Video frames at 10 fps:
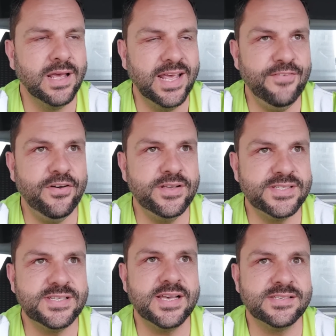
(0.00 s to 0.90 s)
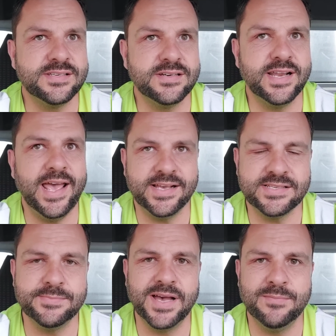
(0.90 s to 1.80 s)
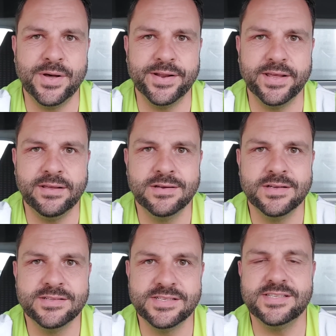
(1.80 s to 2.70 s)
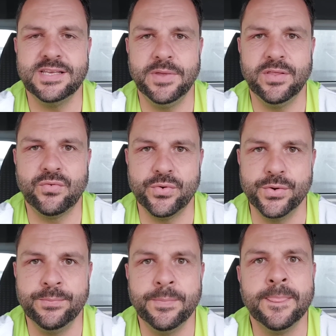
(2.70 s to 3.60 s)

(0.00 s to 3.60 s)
if I'd set aside X amount of money to see me through,